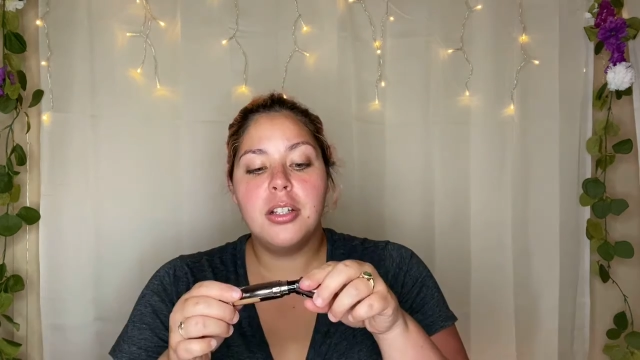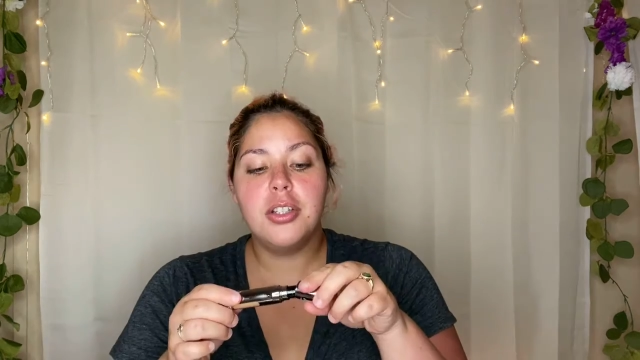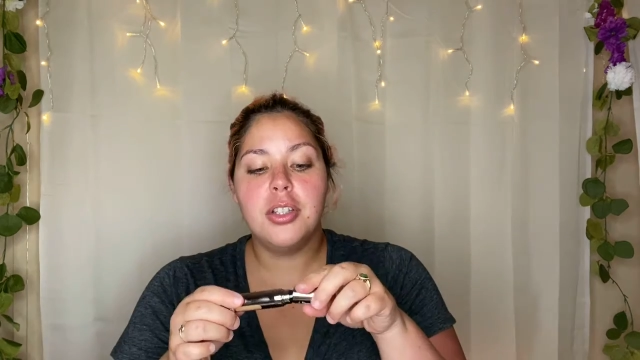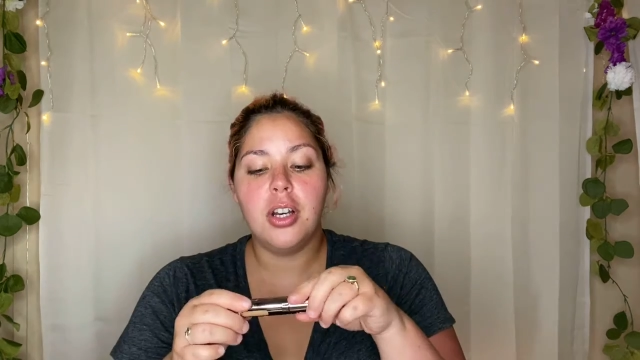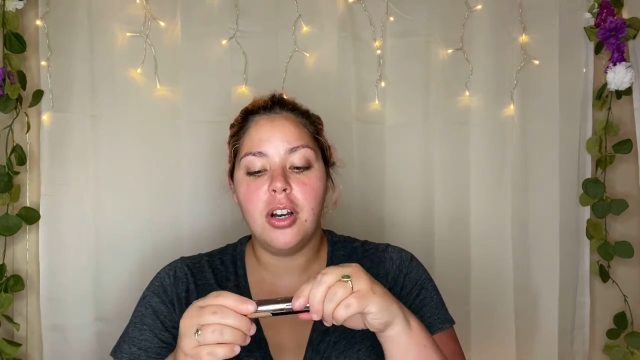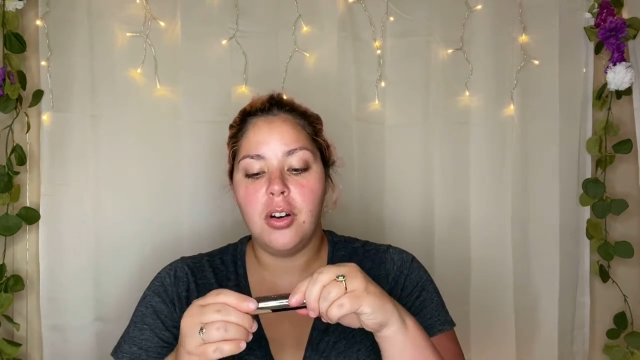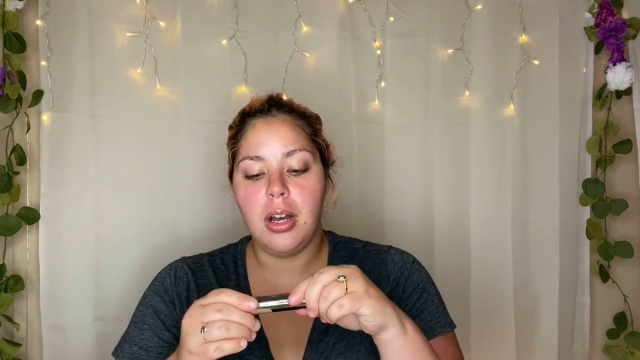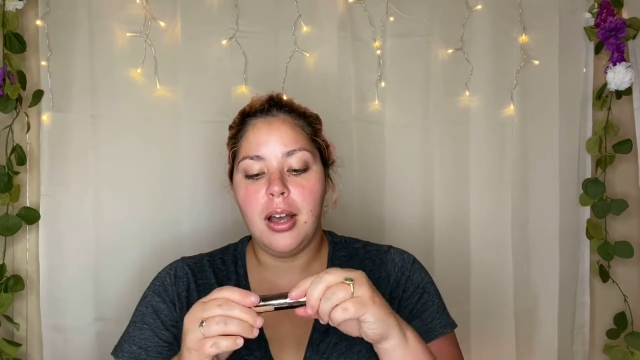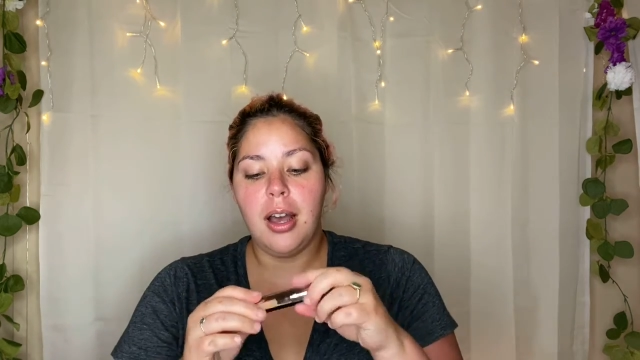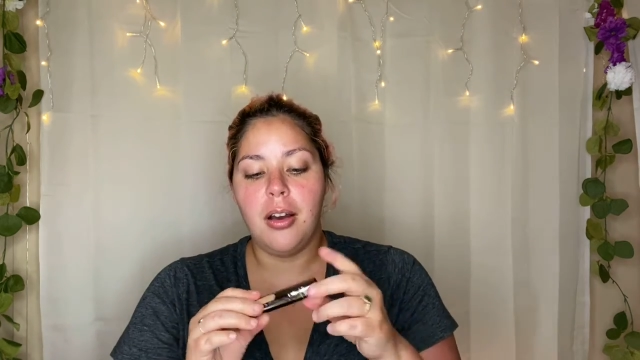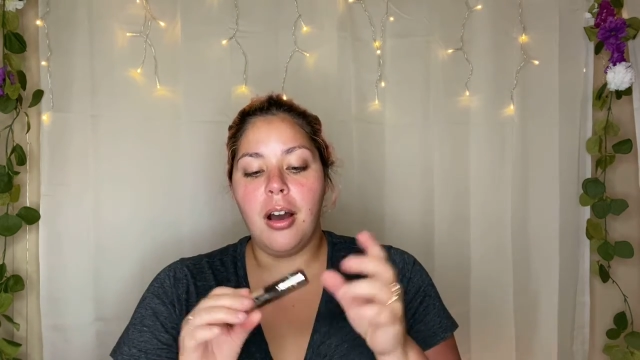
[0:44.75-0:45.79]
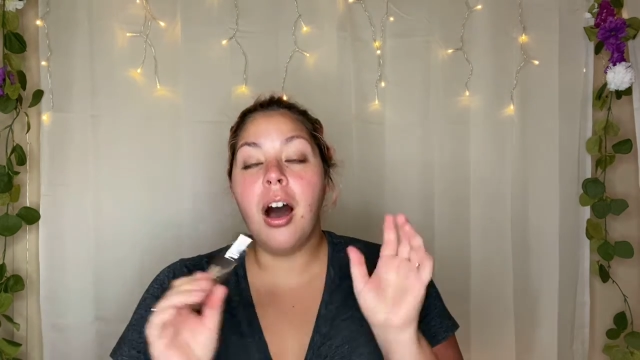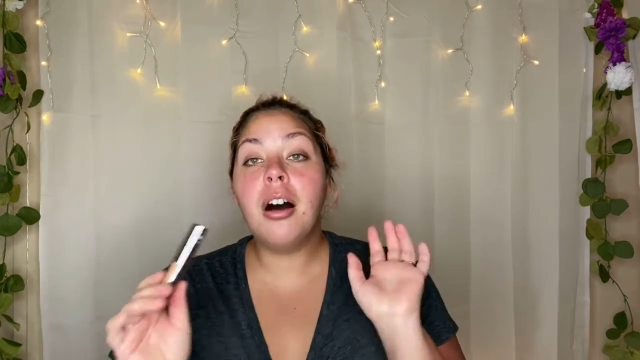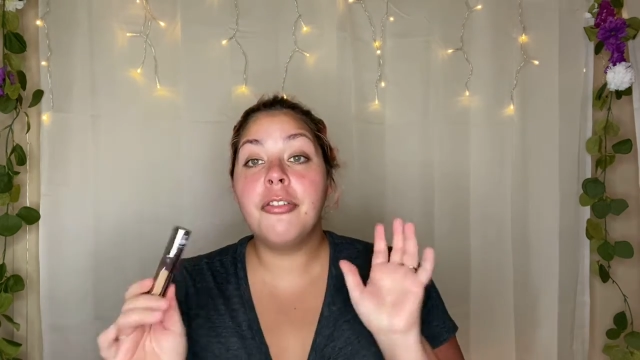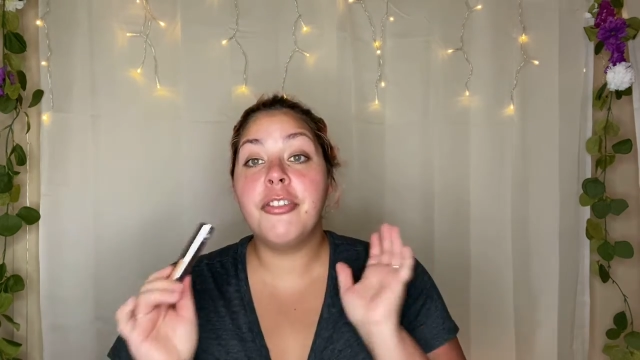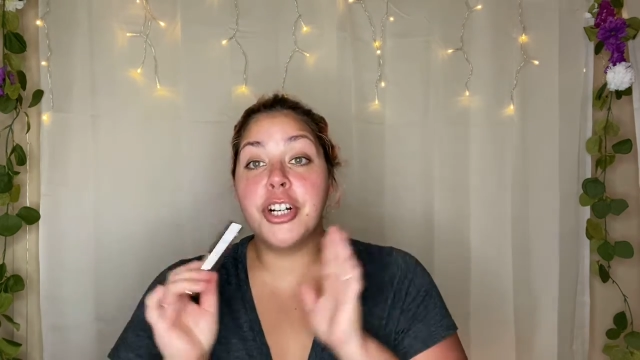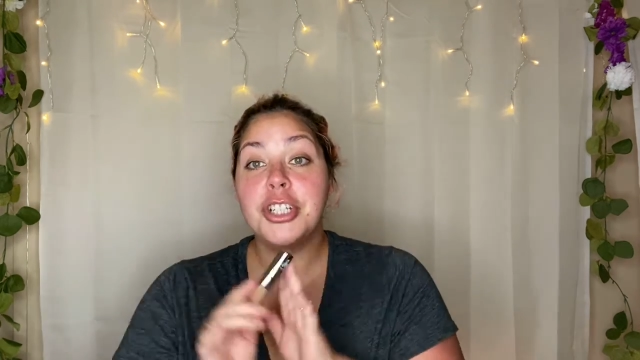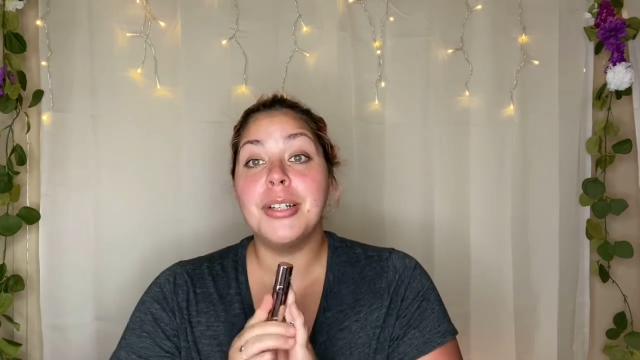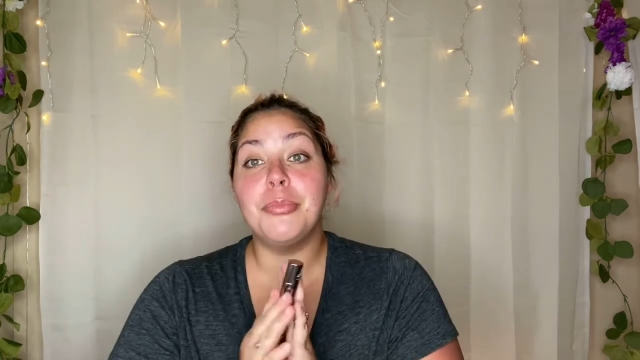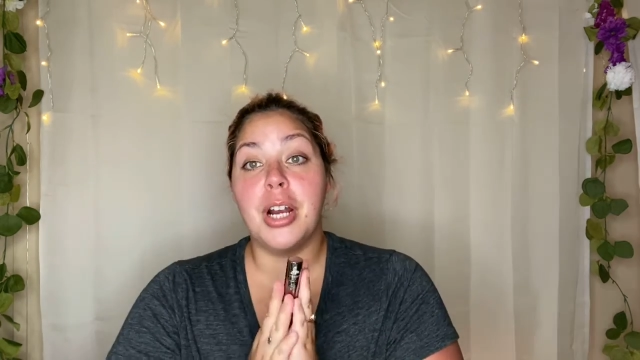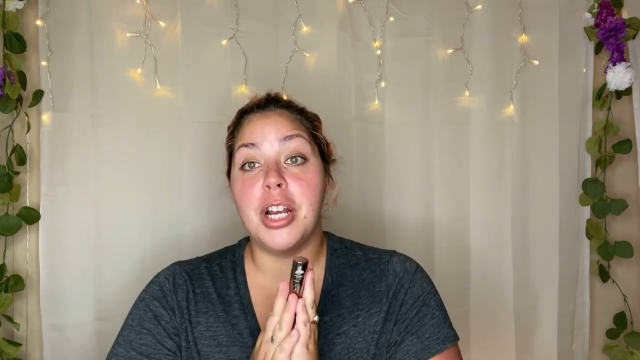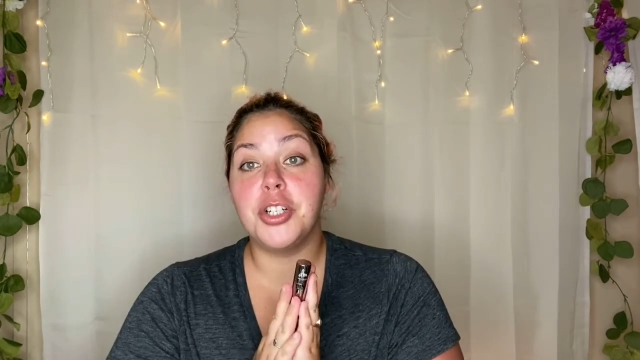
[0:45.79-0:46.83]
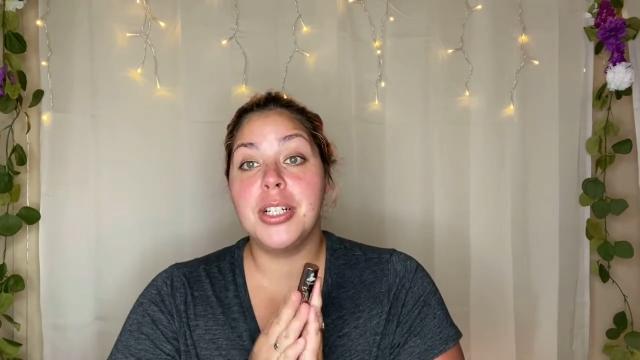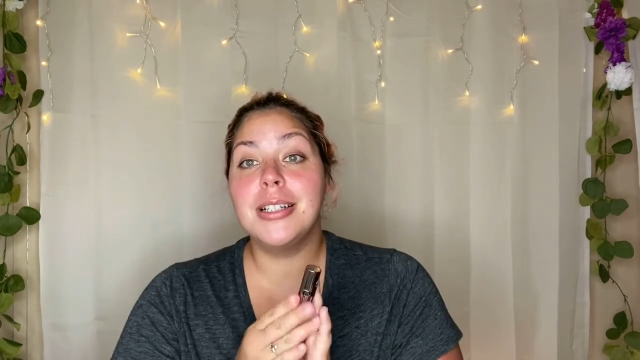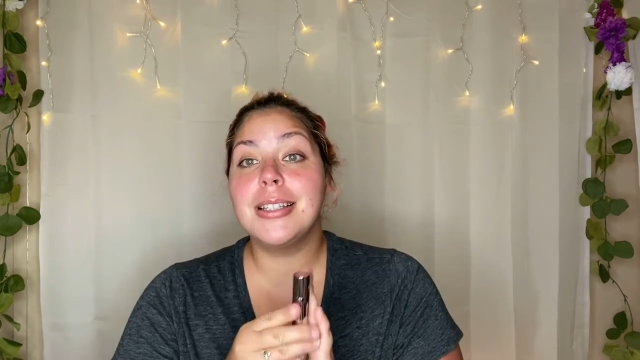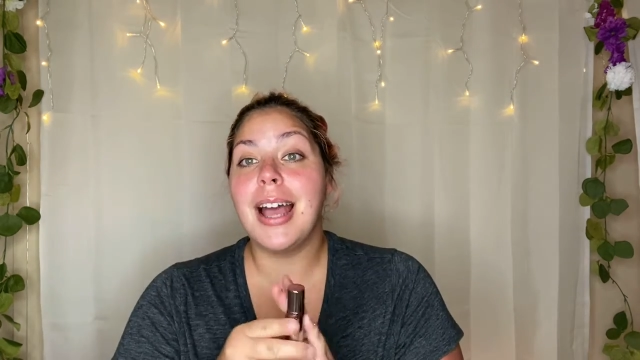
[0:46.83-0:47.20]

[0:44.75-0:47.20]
So off first impressions,